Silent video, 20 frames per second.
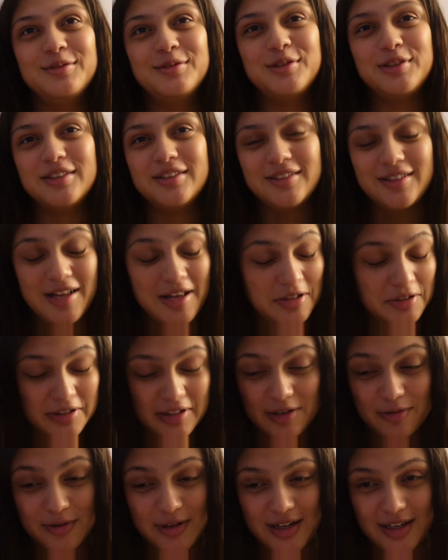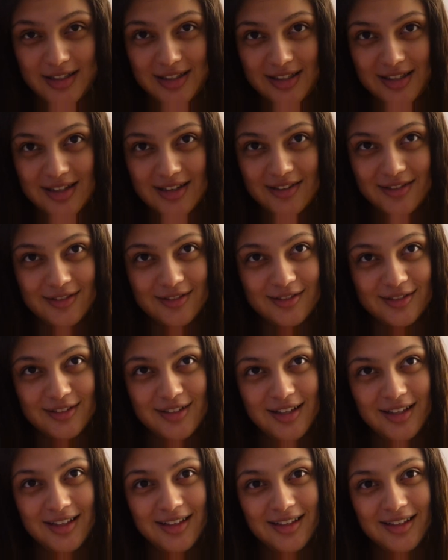well, I'll see when I see you. We'll
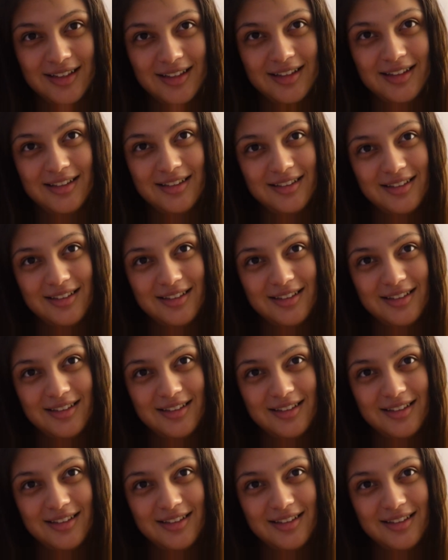see you in a minute.